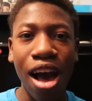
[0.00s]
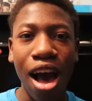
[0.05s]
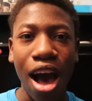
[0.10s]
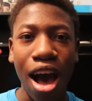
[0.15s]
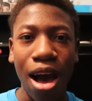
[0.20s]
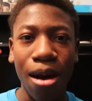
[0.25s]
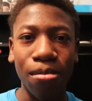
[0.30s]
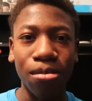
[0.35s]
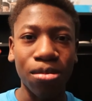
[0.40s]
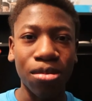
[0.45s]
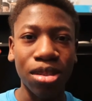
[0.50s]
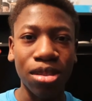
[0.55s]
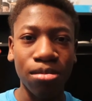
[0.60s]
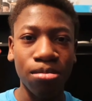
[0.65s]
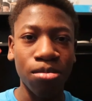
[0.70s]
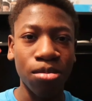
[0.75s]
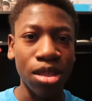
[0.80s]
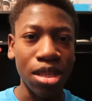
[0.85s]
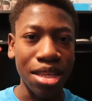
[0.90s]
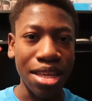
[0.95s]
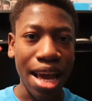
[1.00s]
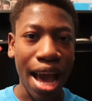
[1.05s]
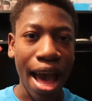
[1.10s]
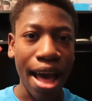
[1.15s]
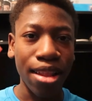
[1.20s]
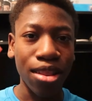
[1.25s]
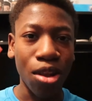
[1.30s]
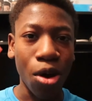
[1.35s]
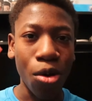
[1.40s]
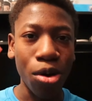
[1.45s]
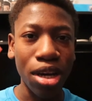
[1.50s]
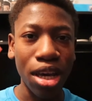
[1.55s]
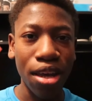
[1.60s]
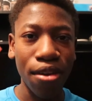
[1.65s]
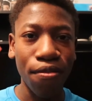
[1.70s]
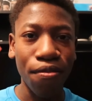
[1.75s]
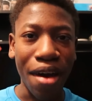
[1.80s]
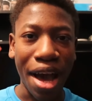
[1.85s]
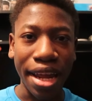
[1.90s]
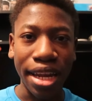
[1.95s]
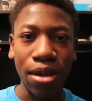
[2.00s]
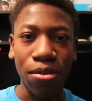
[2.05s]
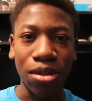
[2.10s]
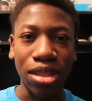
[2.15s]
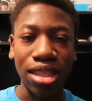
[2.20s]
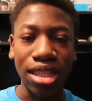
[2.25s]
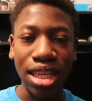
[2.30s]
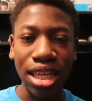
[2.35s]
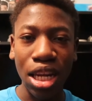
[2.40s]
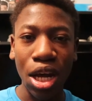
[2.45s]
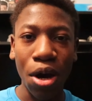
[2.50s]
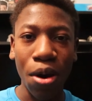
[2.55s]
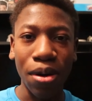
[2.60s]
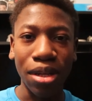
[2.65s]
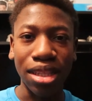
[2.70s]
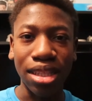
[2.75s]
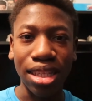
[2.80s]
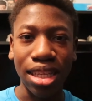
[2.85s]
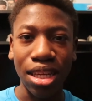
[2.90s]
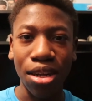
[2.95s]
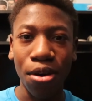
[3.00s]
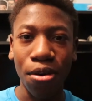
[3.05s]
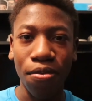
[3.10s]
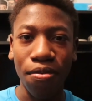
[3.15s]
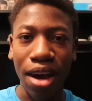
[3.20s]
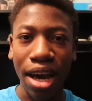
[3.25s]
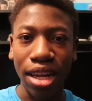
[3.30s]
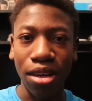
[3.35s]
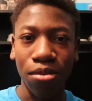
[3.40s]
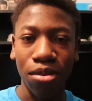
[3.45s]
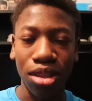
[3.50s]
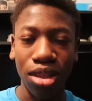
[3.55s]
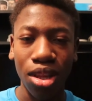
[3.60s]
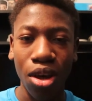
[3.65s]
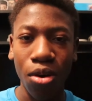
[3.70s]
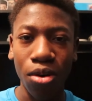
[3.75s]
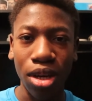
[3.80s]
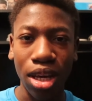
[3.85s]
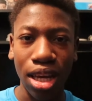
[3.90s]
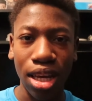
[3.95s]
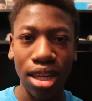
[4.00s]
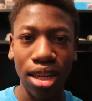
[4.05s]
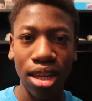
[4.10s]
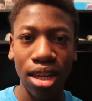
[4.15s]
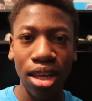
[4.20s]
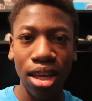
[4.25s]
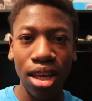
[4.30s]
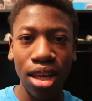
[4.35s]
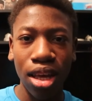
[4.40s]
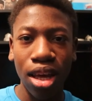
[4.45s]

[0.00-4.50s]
You got Logan fighting with Tito and Tito fighting with Logan.